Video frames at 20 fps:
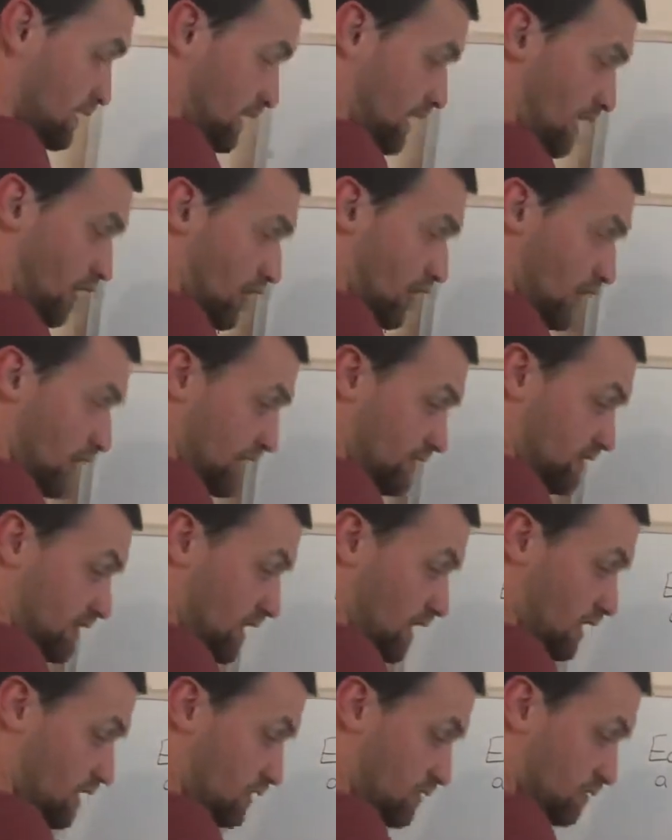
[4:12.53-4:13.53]
all I've
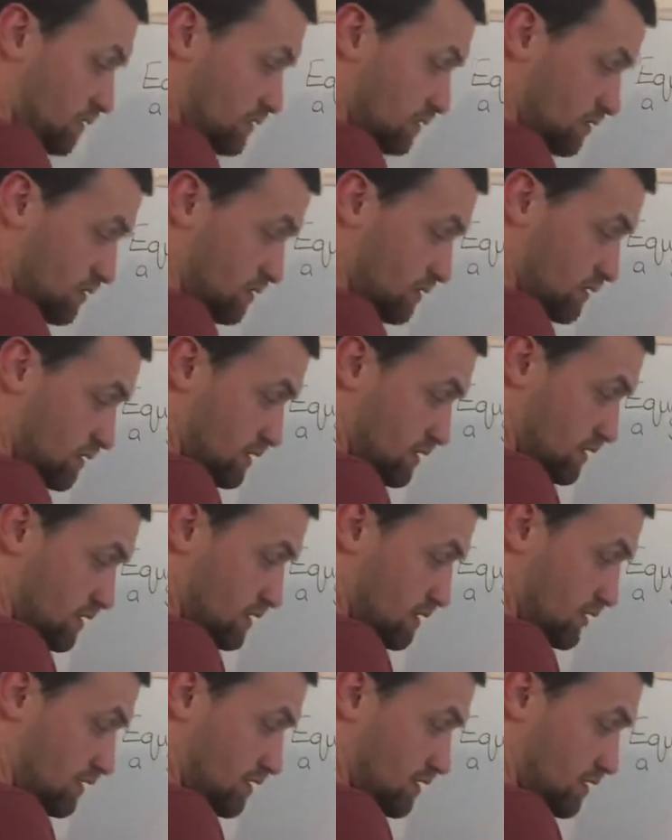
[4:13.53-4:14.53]
done
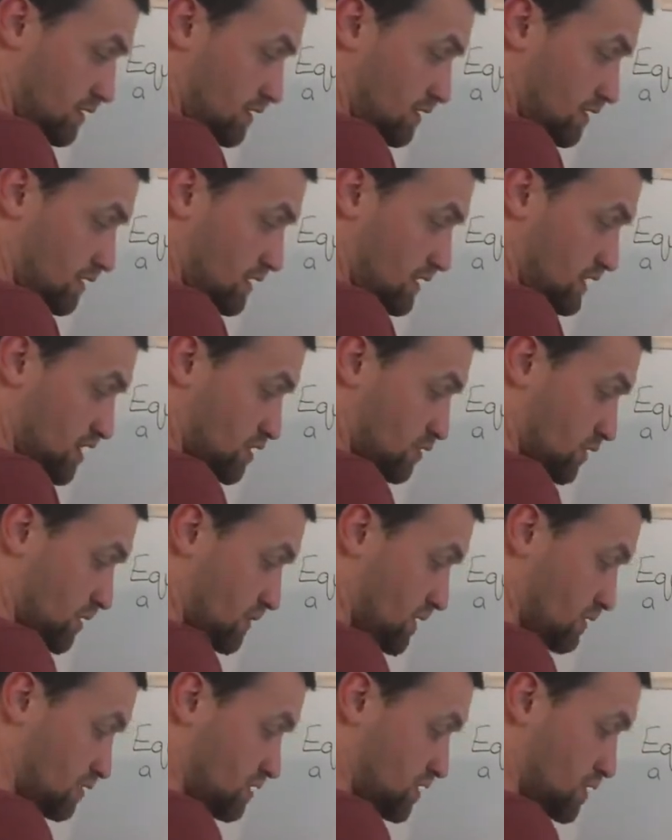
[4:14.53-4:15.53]
is swap
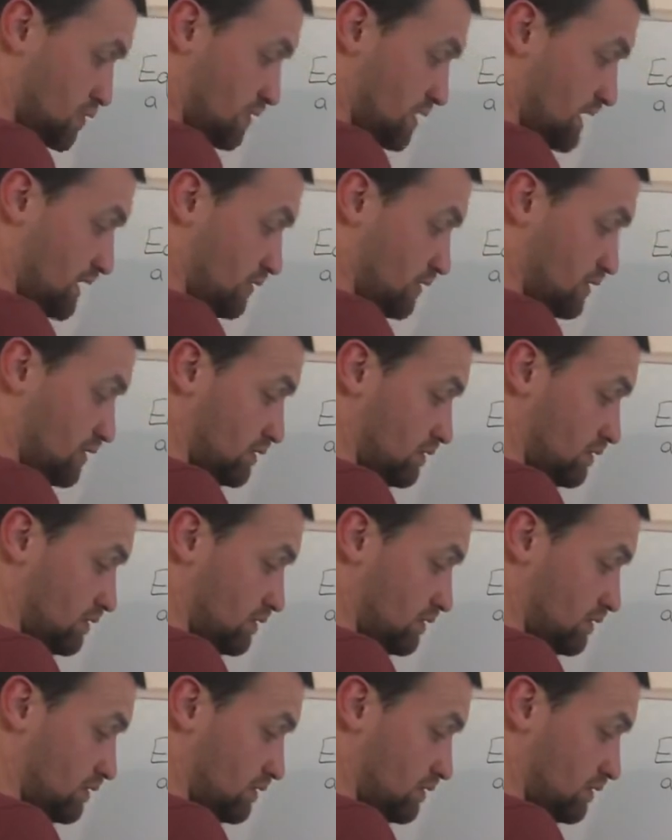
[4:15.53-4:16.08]
those two around.